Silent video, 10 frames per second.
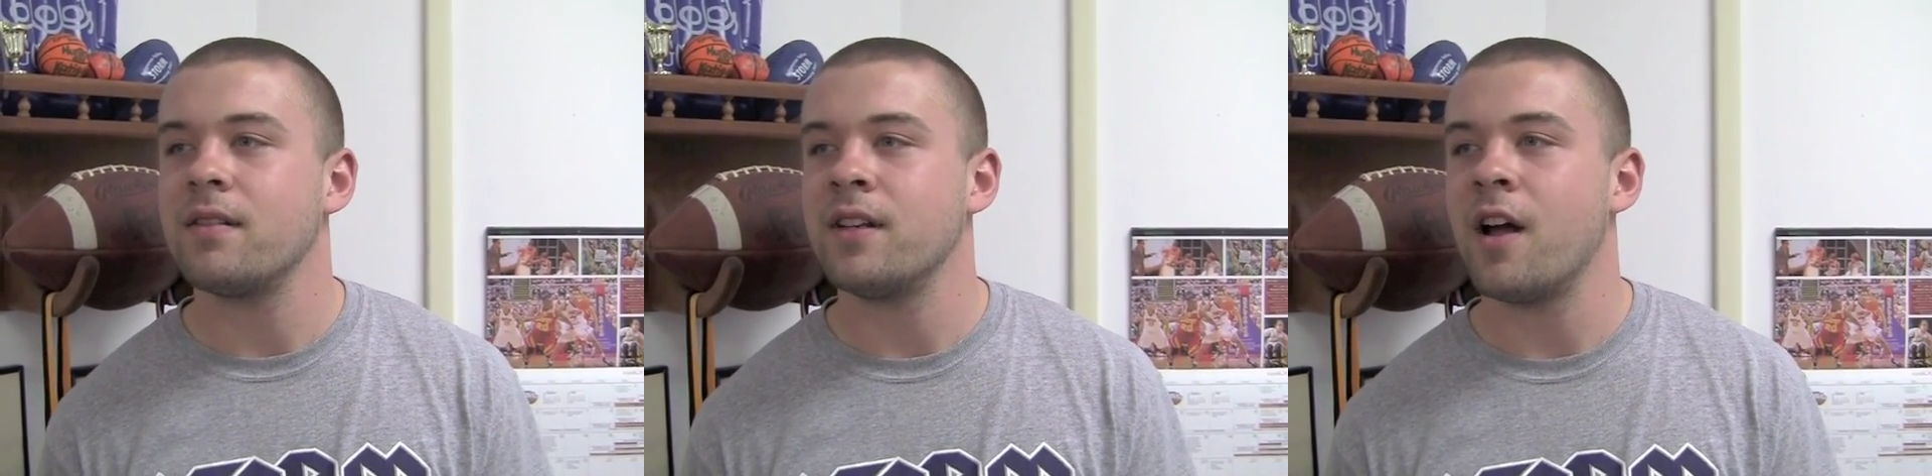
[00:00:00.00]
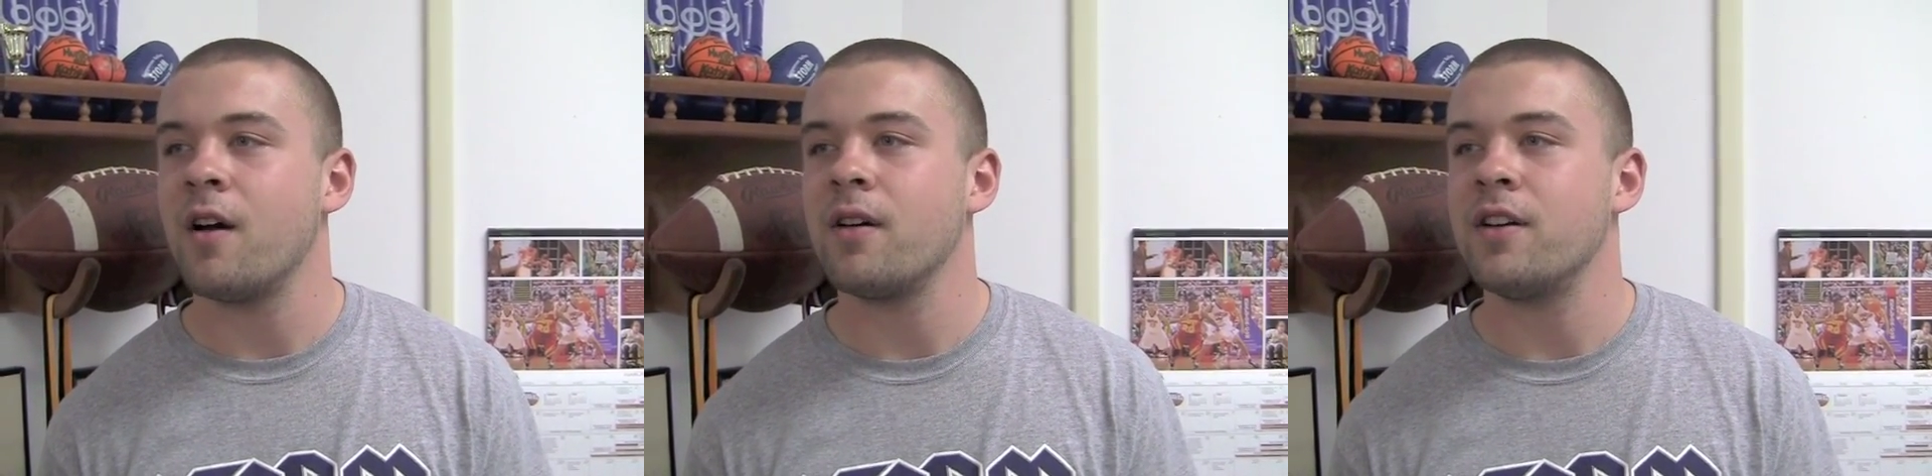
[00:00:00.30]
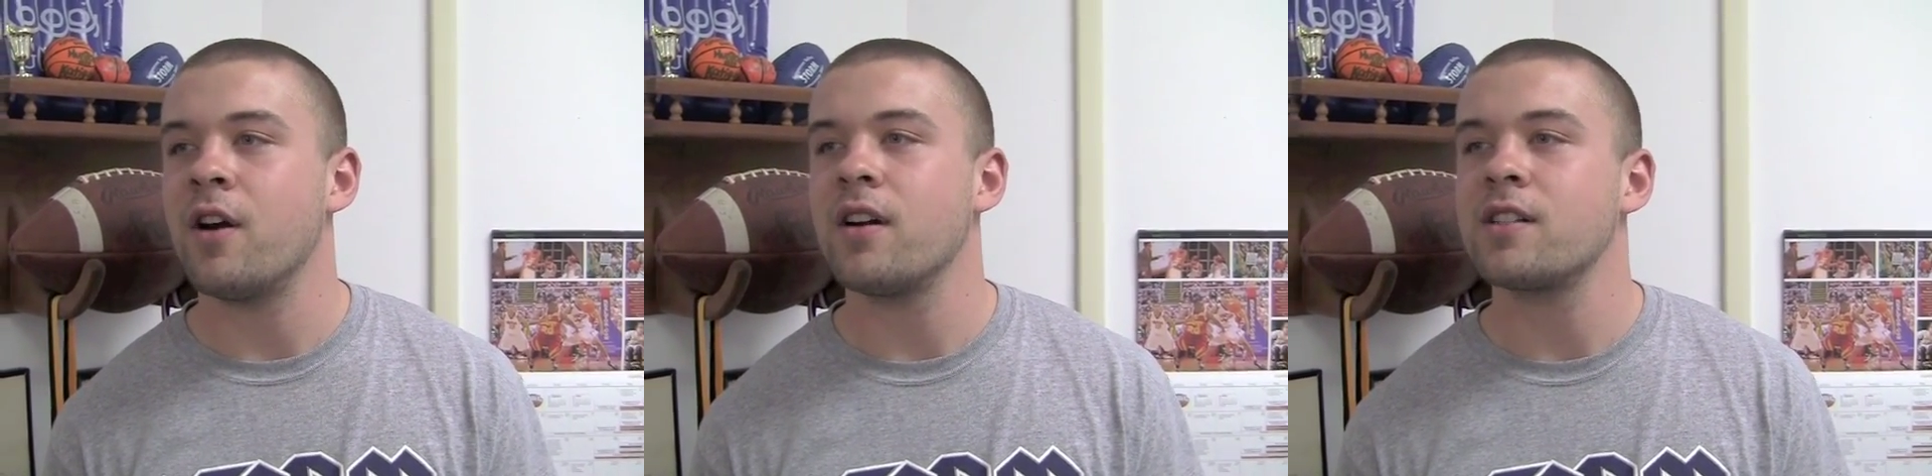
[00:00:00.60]
you know,
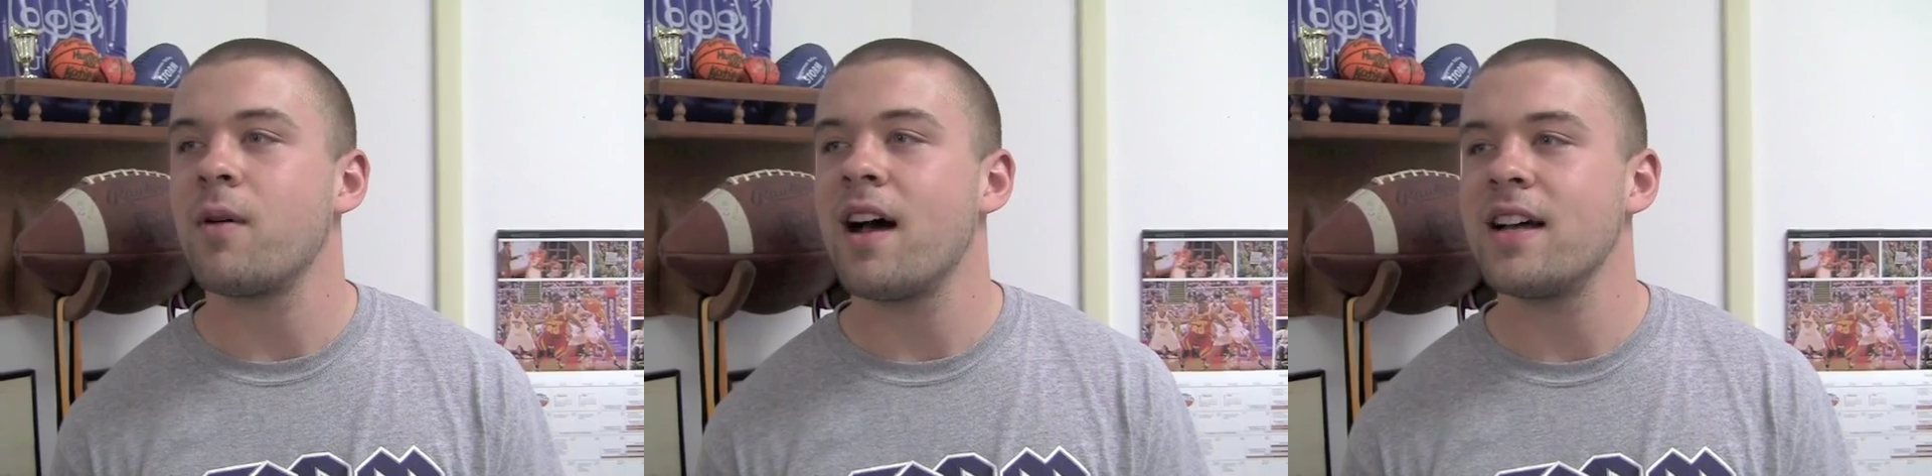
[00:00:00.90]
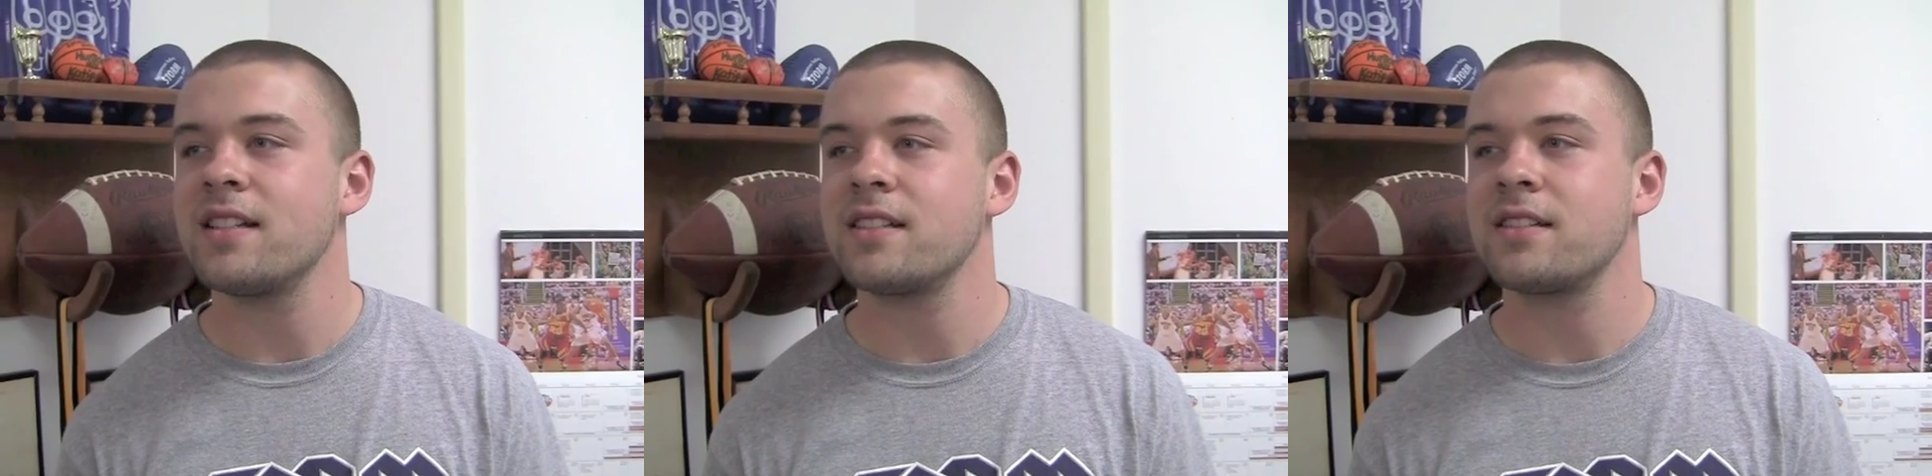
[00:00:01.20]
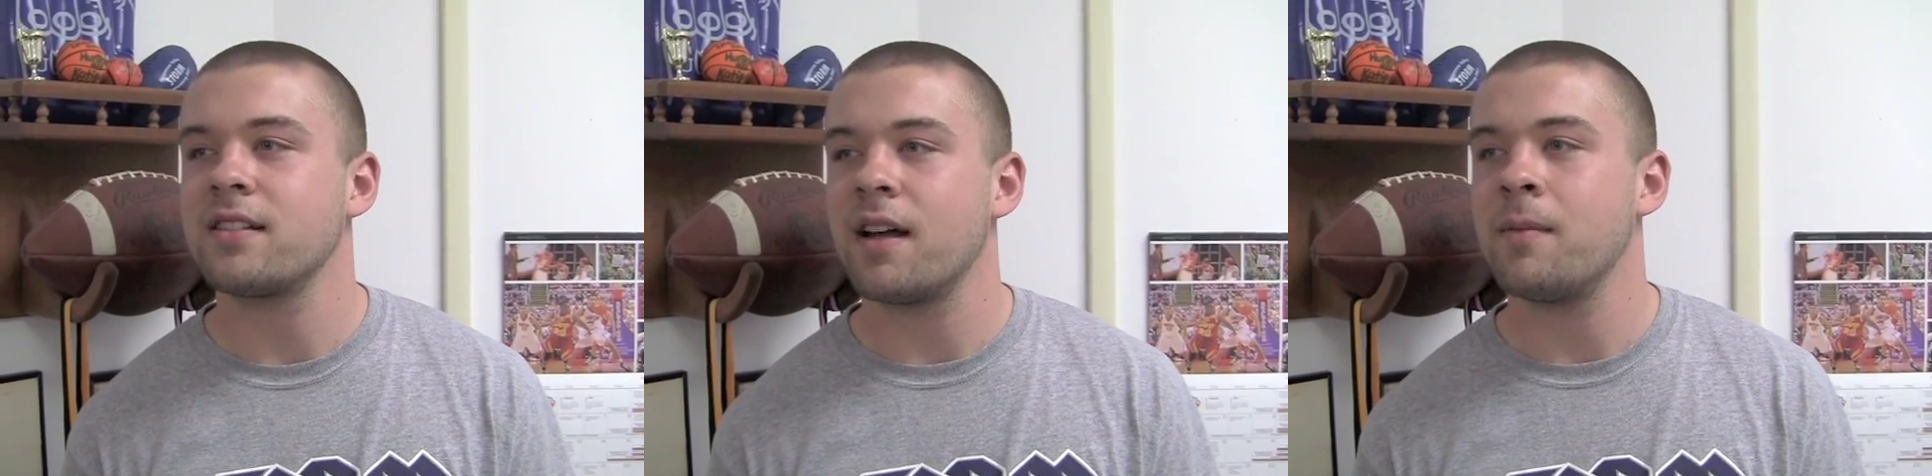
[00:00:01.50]
endurance
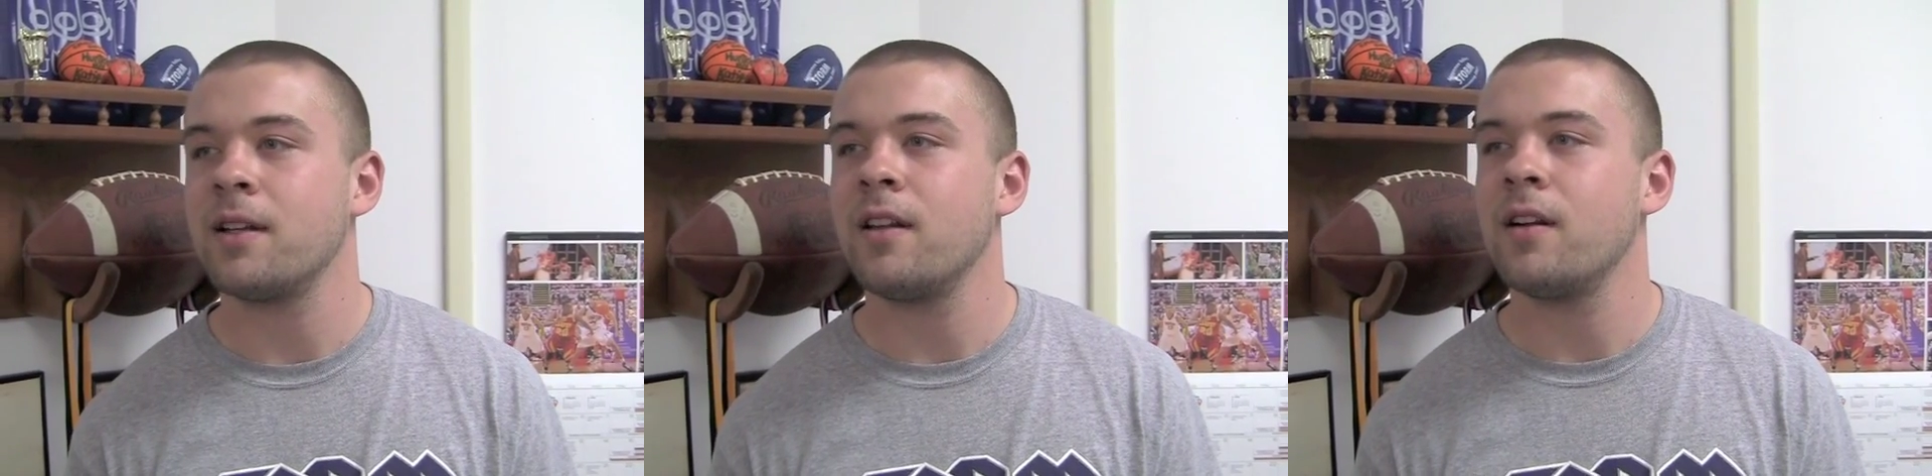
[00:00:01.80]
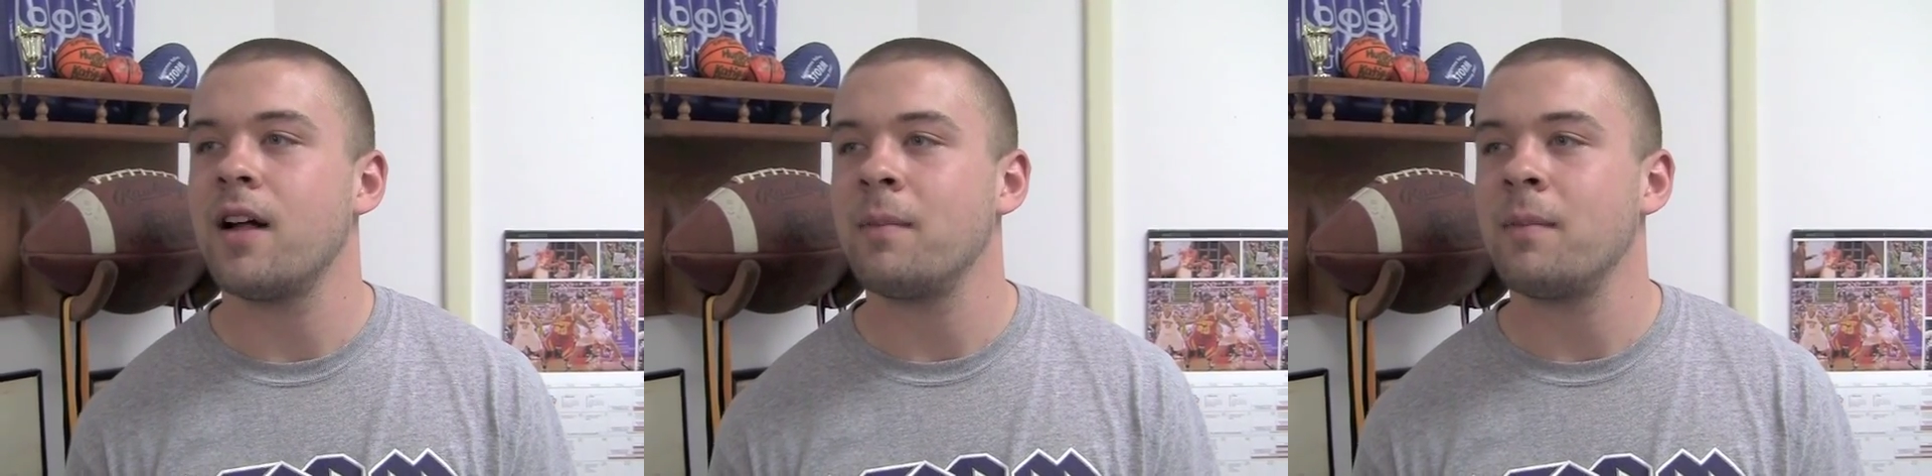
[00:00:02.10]
wise, I'm a little,